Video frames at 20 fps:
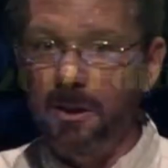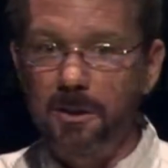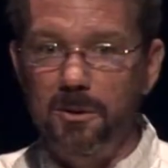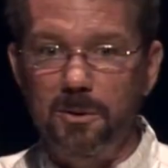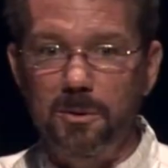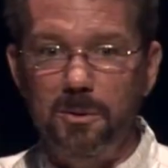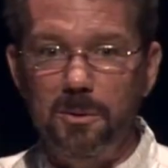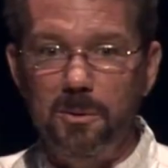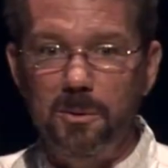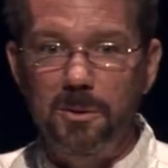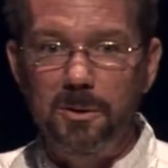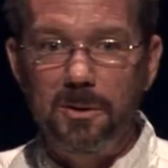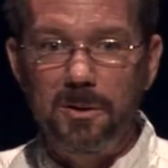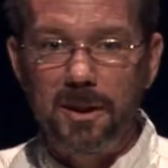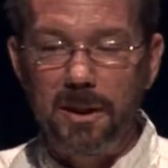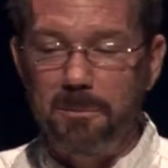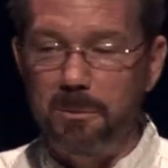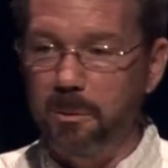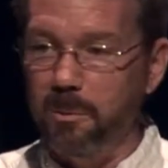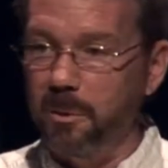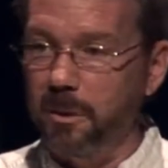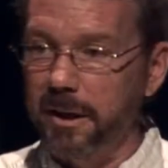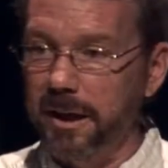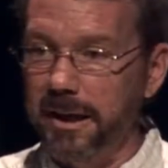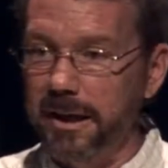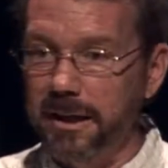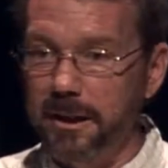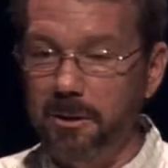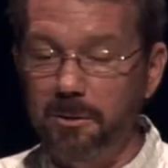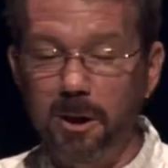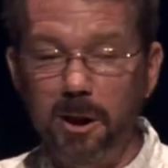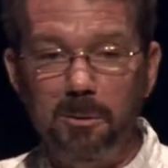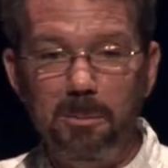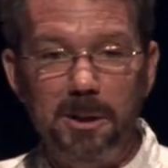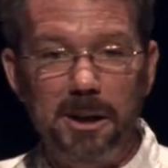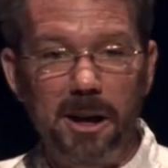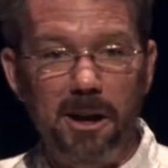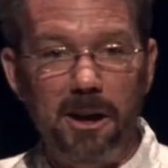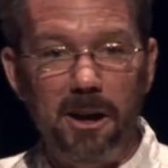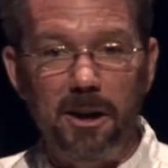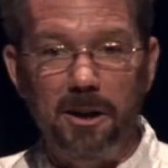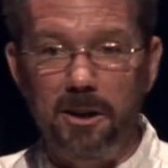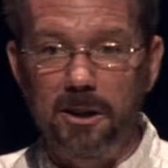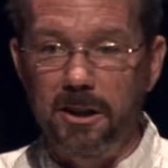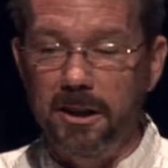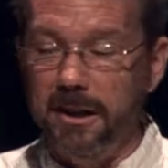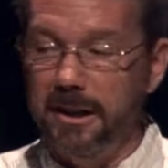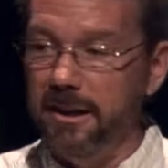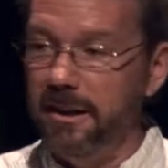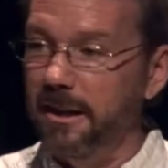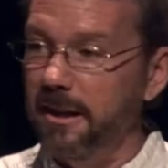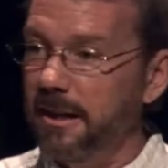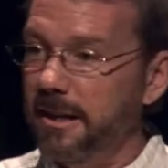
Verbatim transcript: the students have been working incredibly hard on